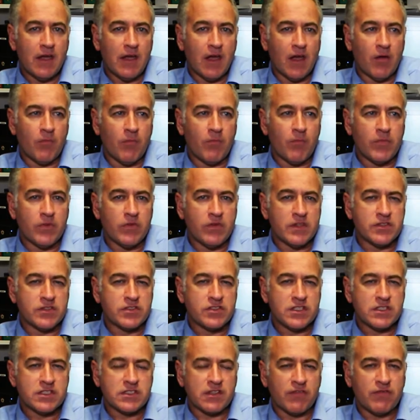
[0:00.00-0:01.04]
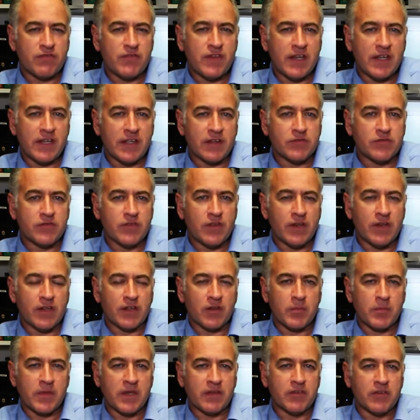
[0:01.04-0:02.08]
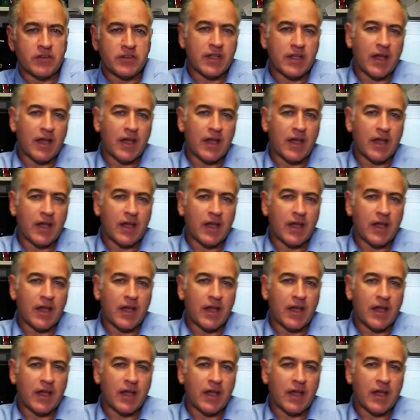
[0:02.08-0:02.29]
There's just a feeling of a little bit of a